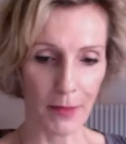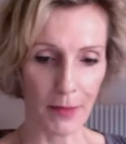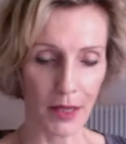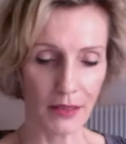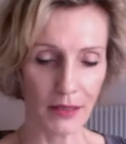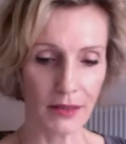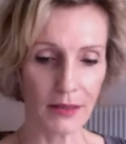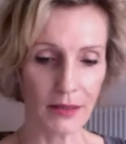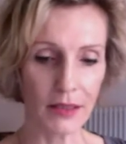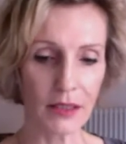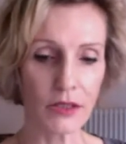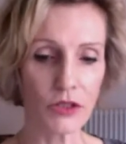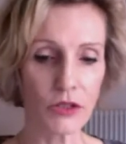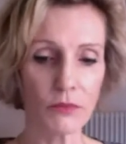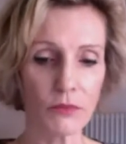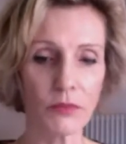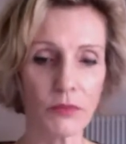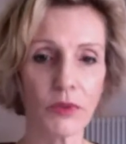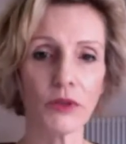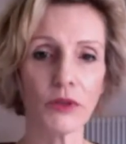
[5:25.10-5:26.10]
it's such a
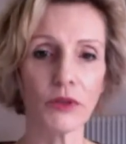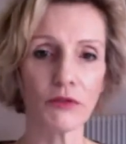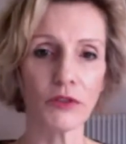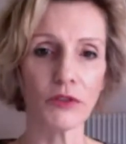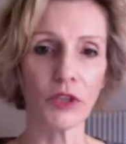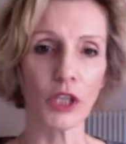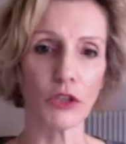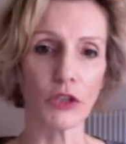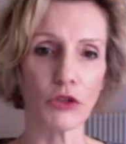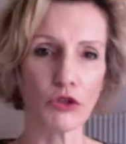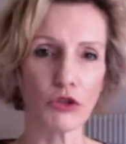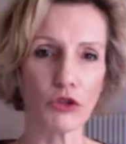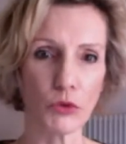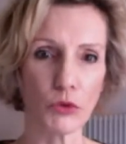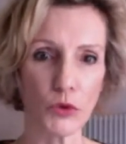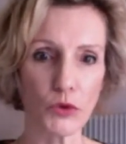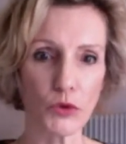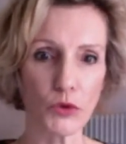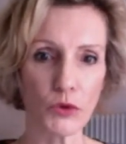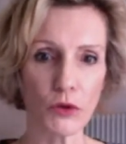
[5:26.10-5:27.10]
beautiful and
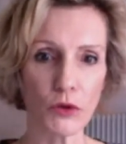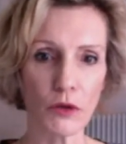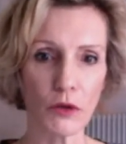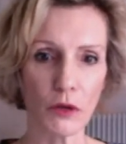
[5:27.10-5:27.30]
true